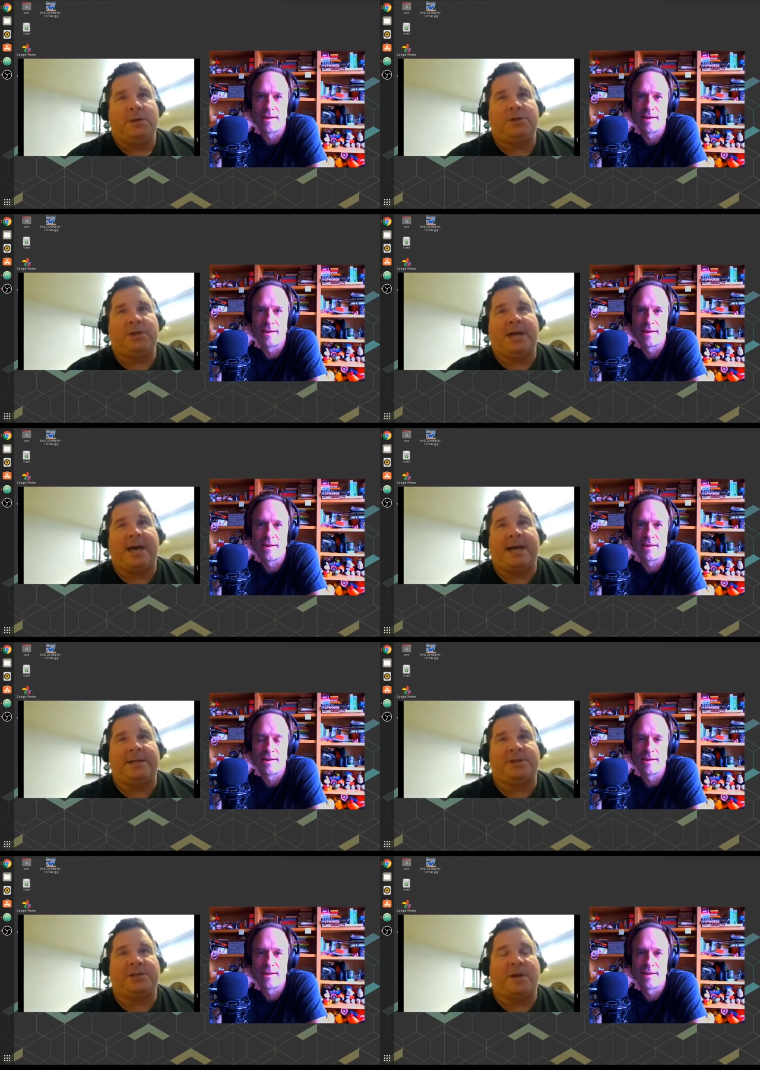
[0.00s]
Speaker 1: she had
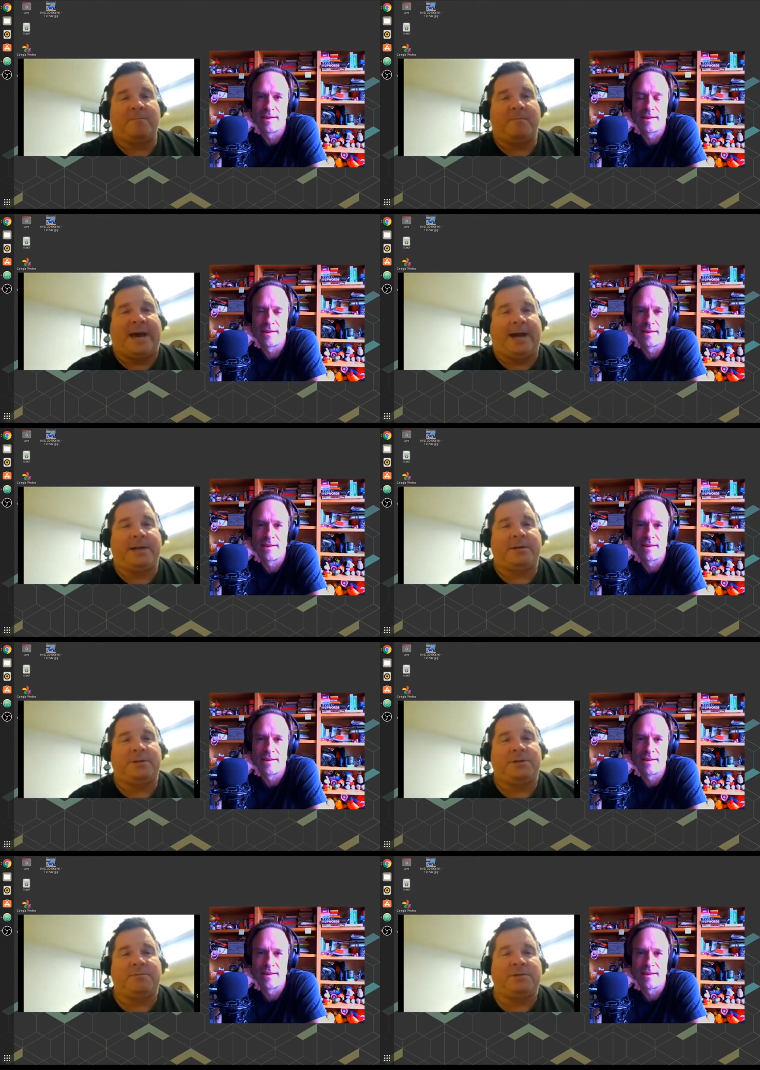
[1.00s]
just come back.
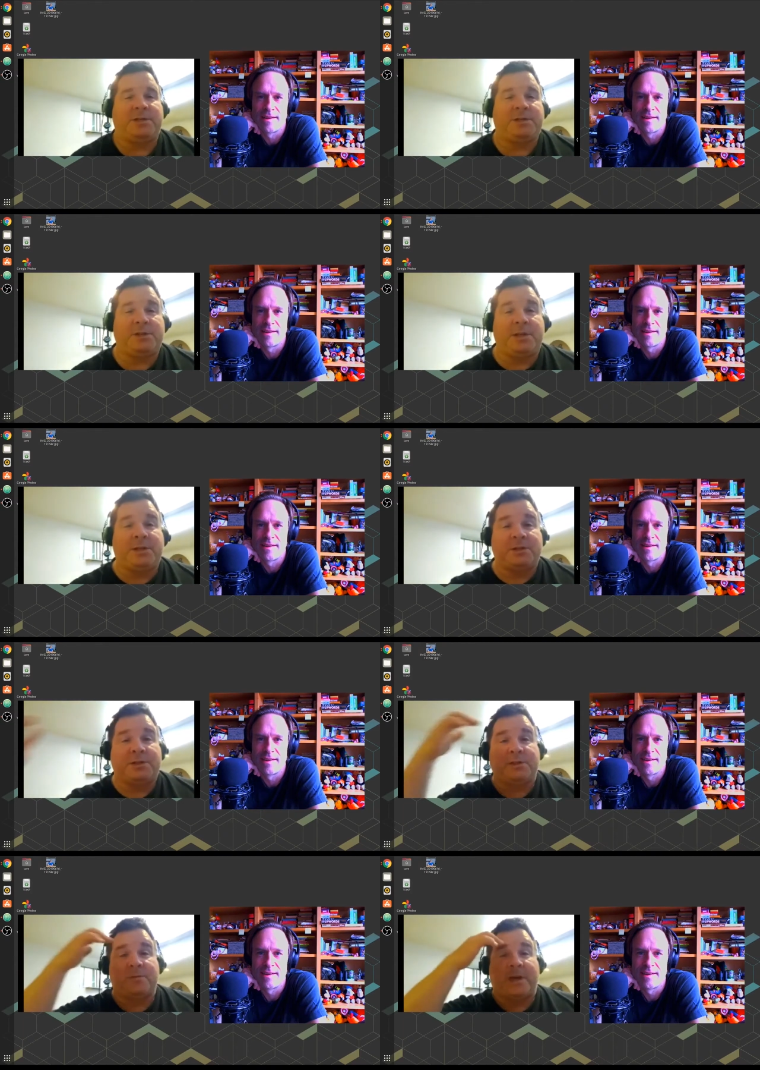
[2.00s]
She was teaching English
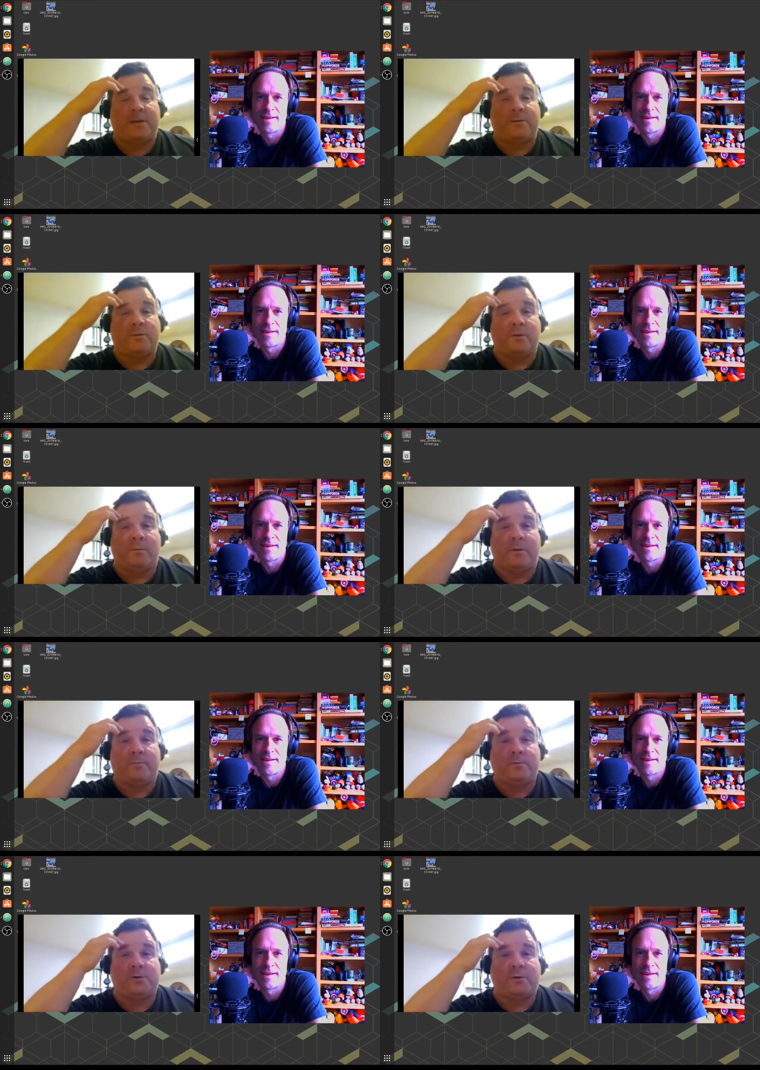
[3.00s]
in Japan through the
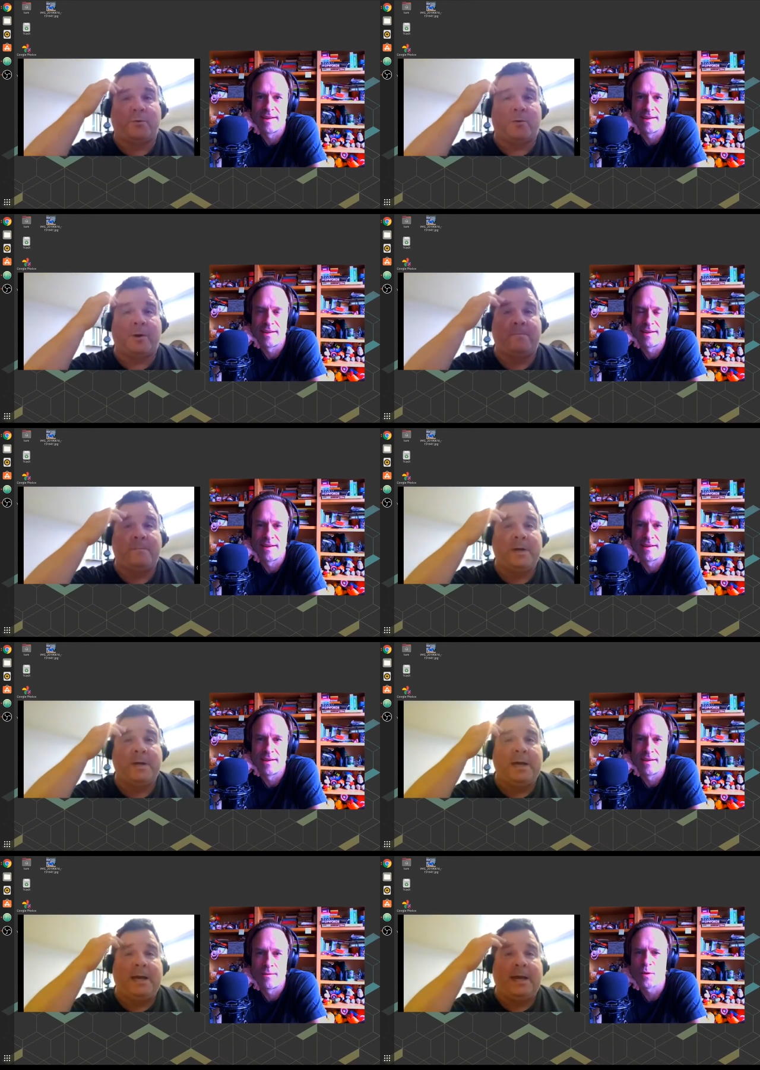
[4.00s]
Monbusho program.
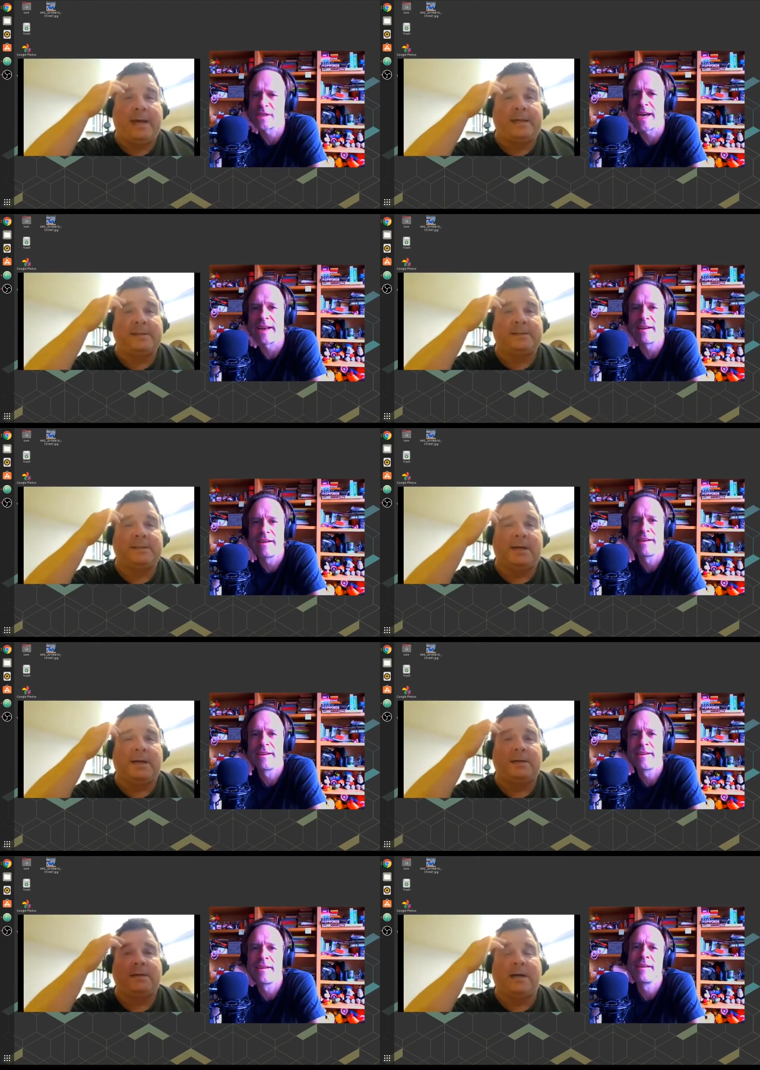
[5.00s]
Speaker 2: What's that?
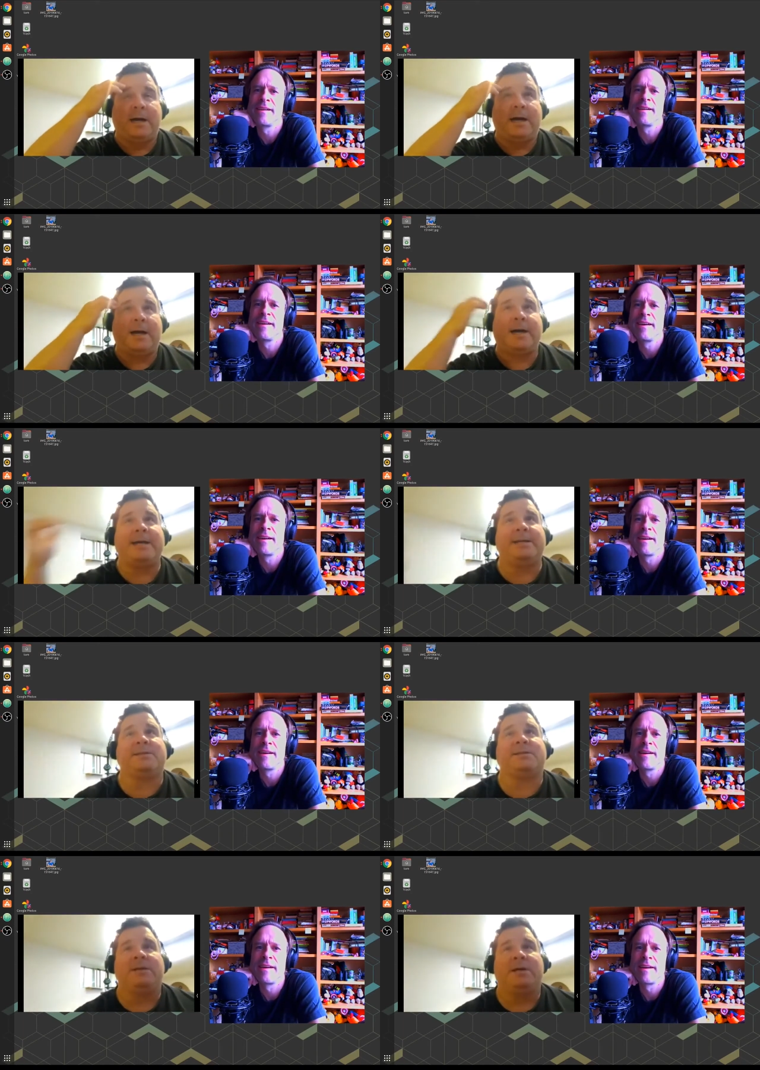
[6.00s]

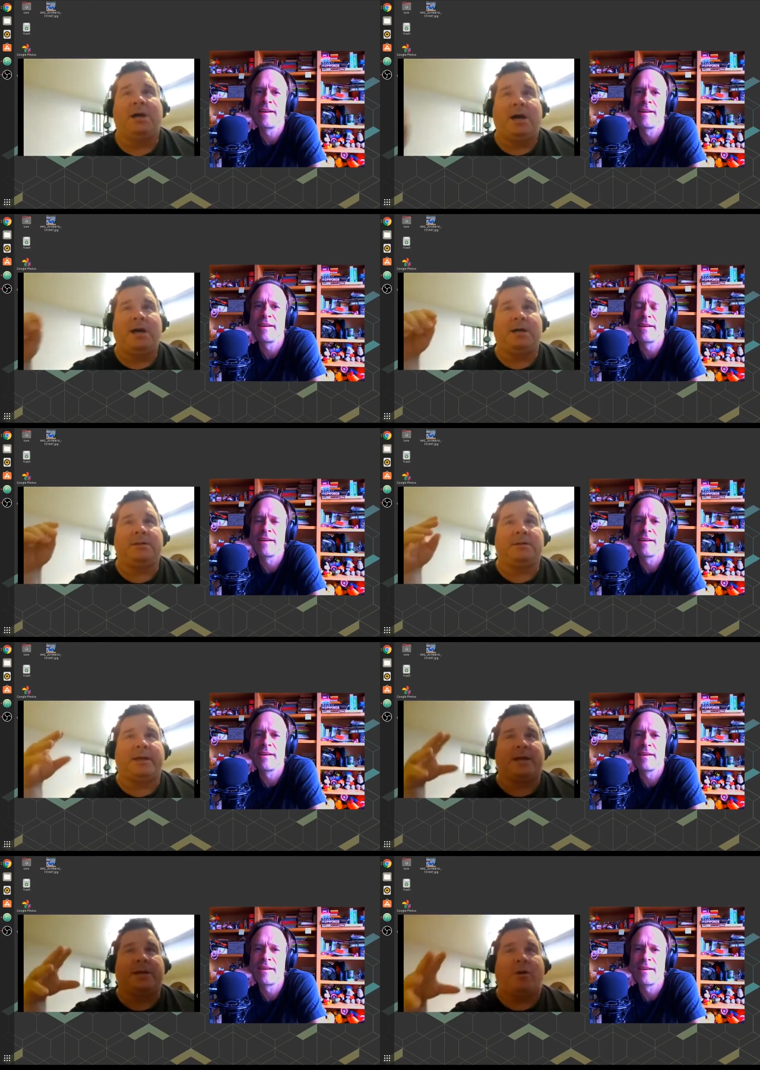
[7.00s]
Speaker 1: It's
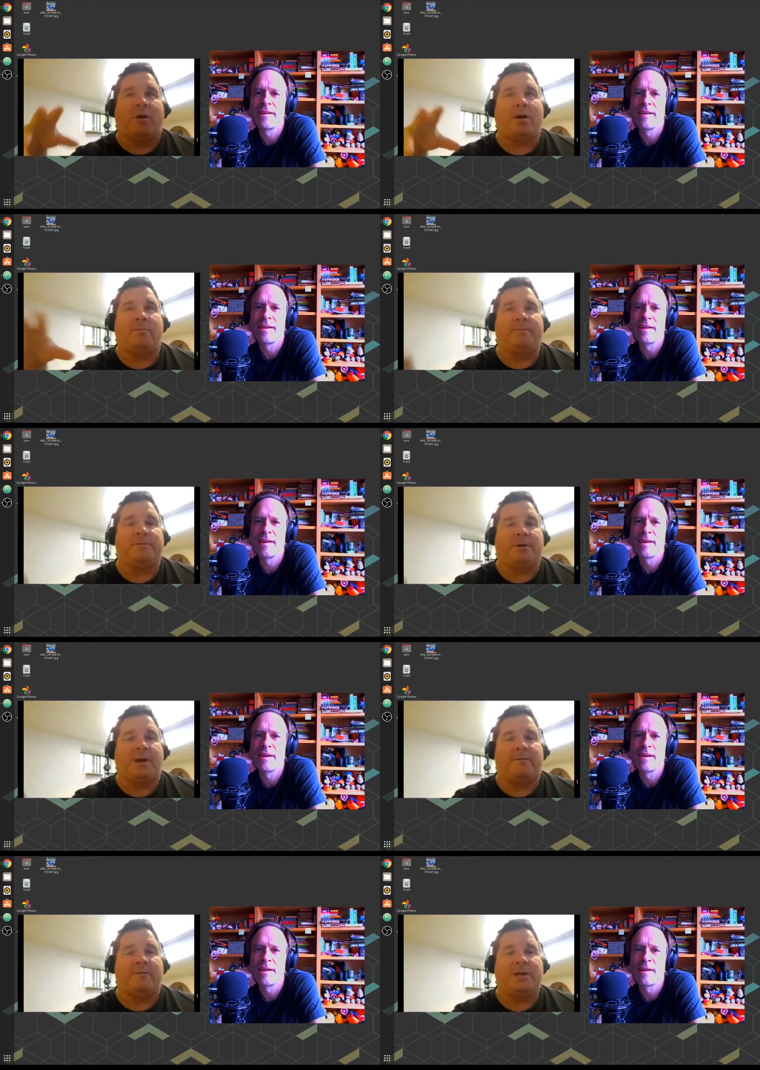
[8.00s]
like an arm of their
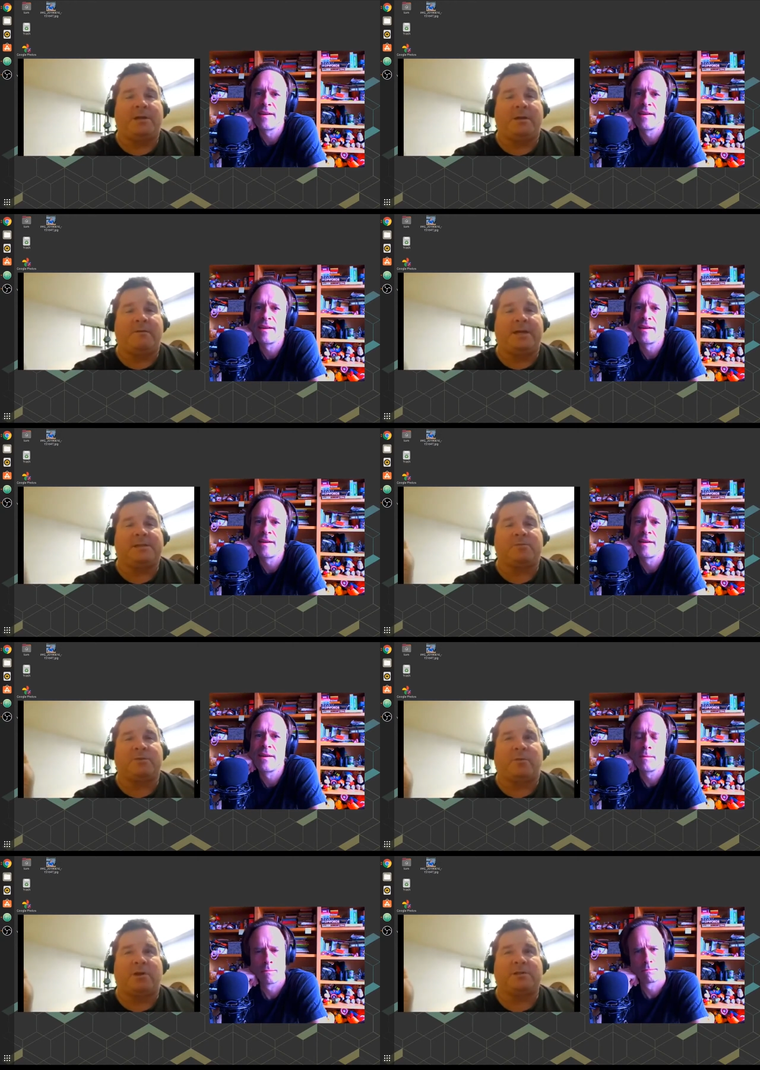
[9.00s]
government that's
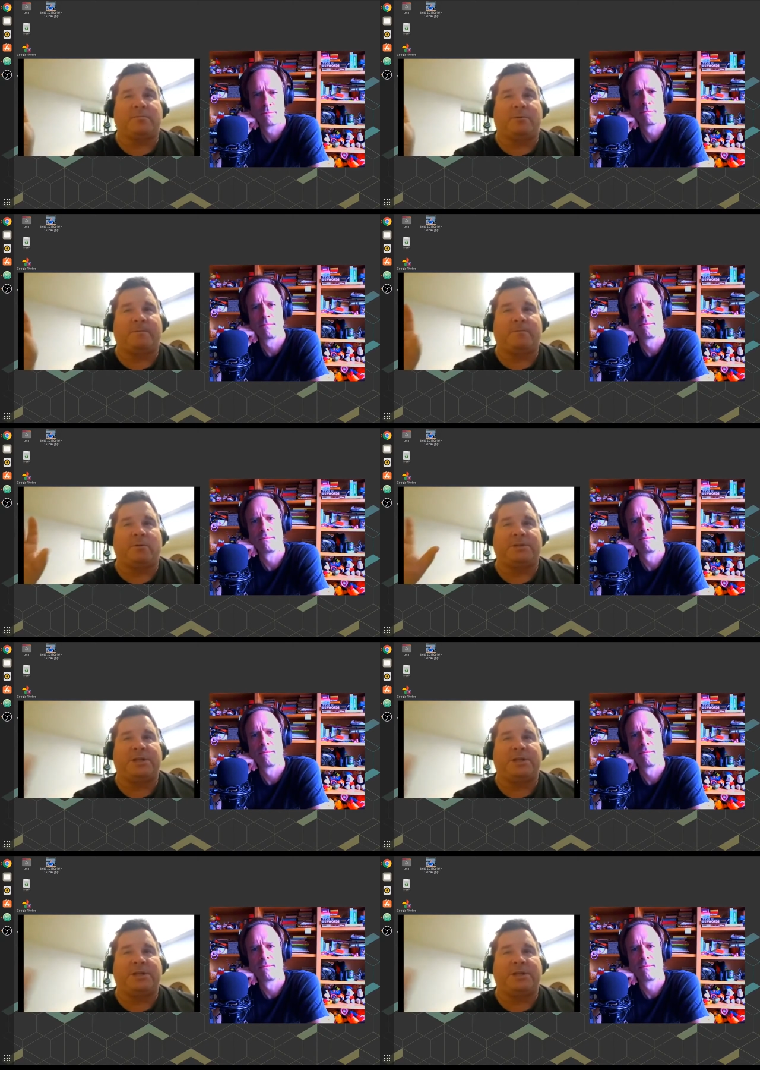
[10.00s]
responsible for